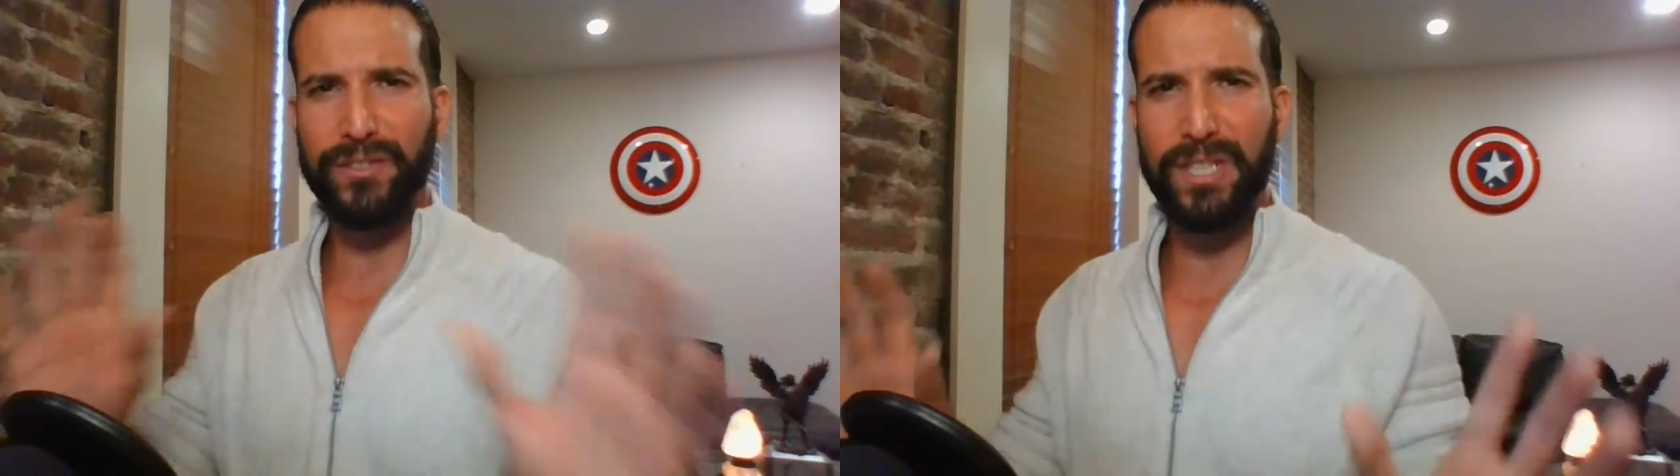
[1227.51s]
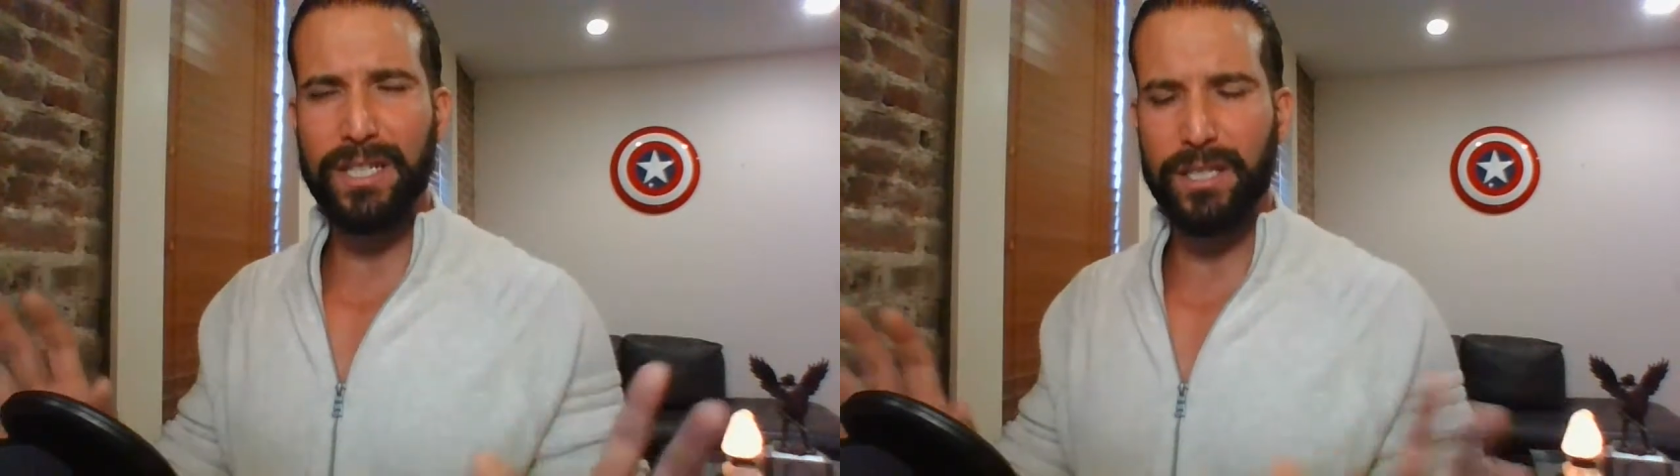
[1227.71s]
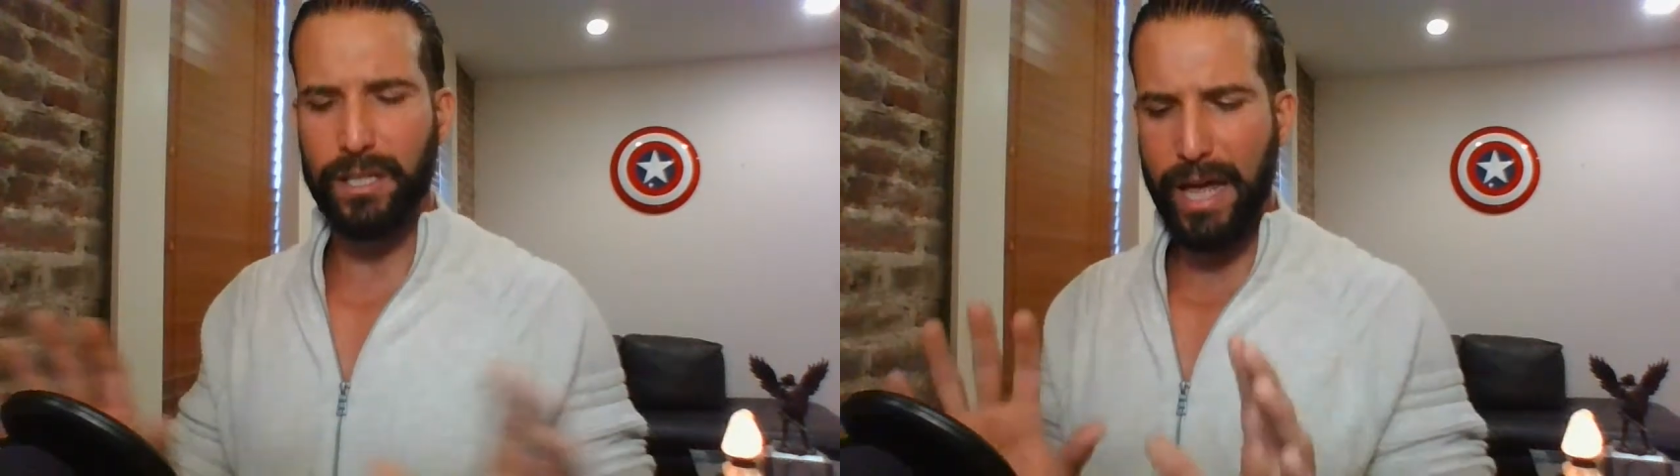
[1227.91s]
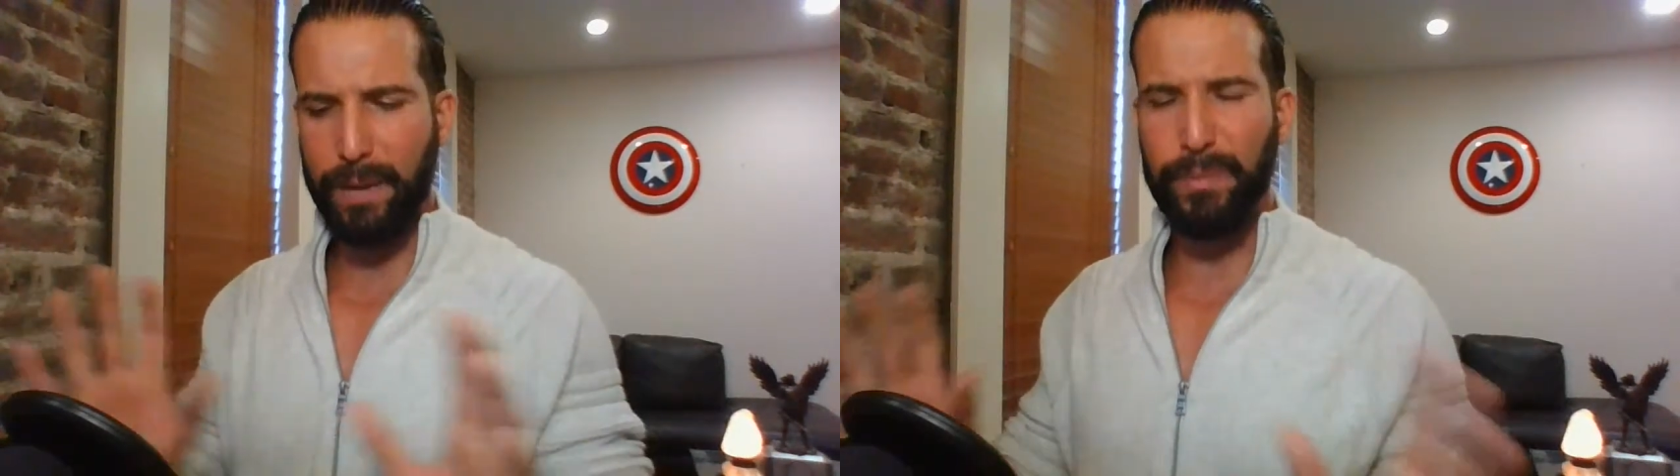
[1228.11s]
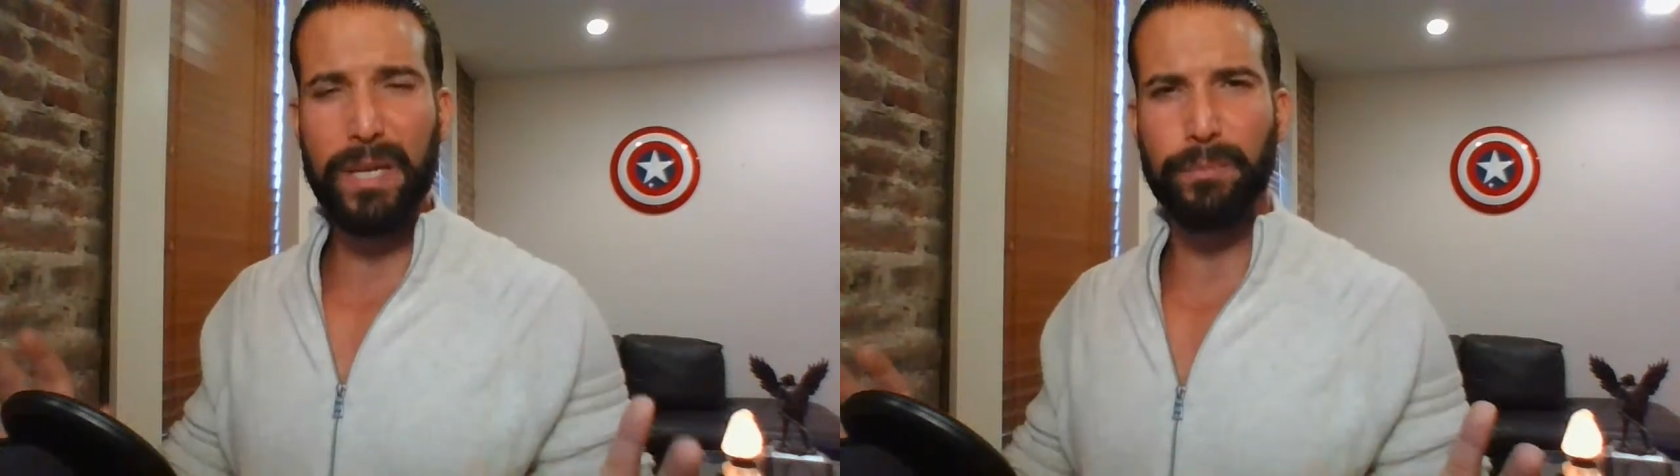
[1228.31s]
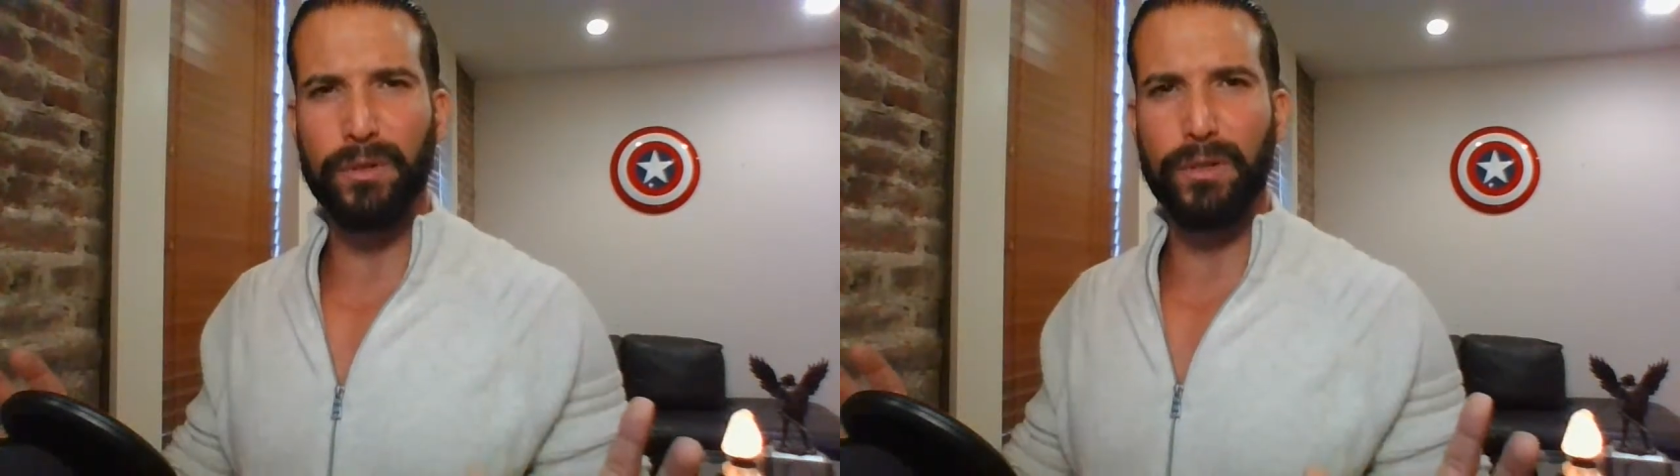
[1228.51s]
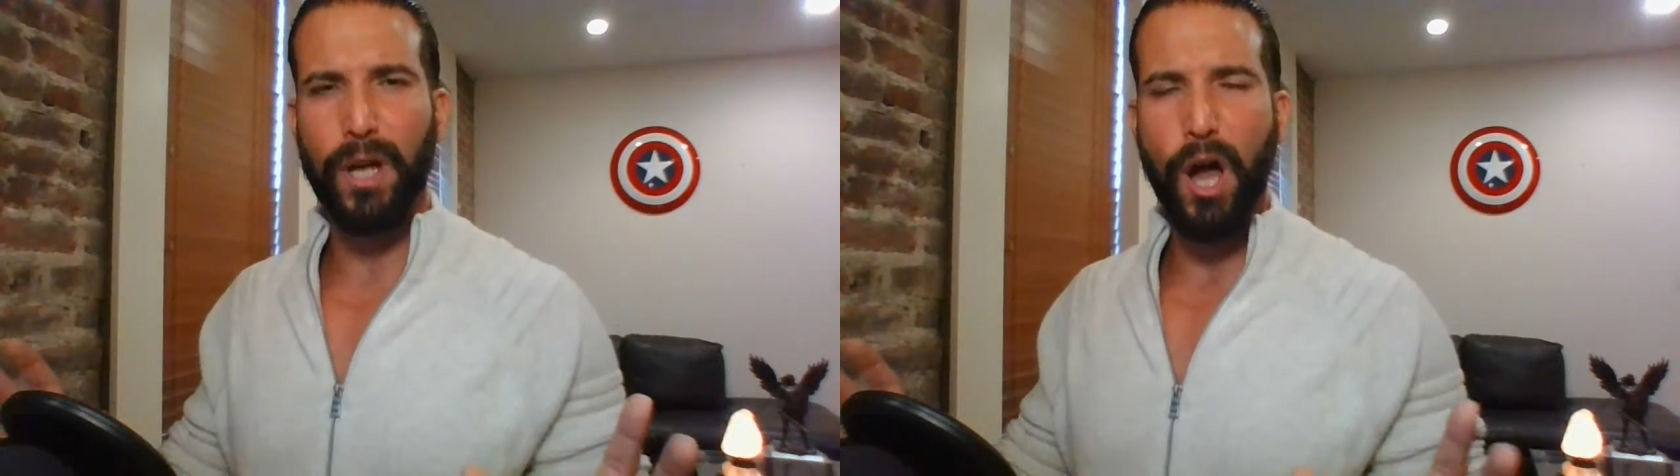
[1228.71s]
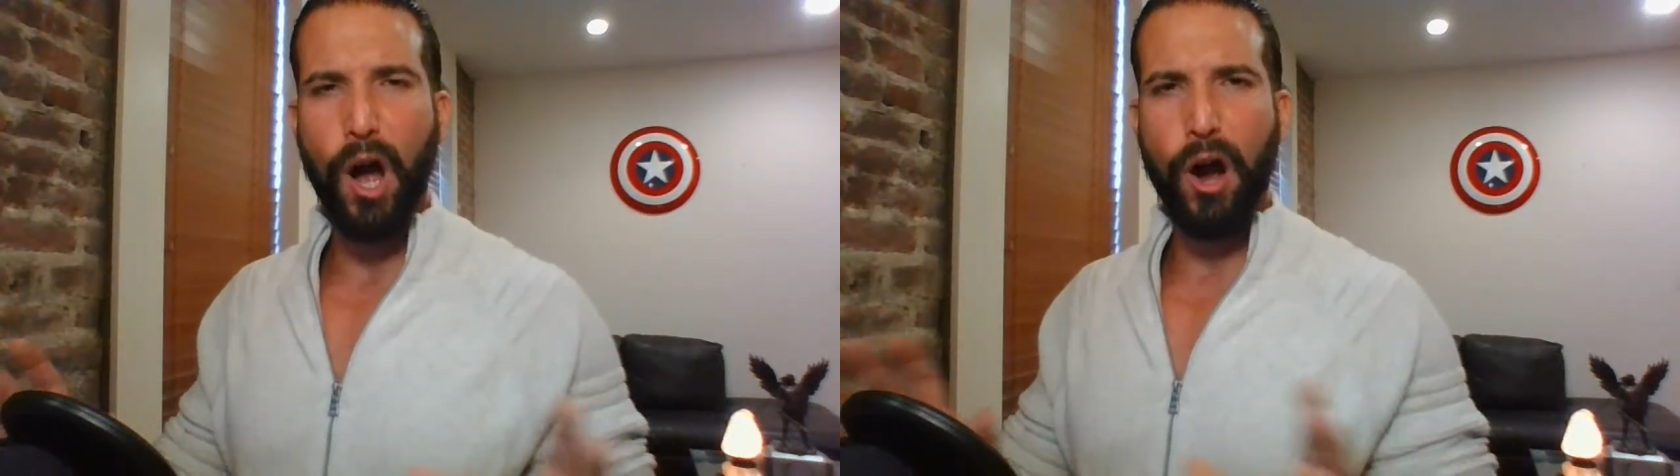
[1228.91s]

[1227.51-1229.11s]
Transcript: seen is a lot of people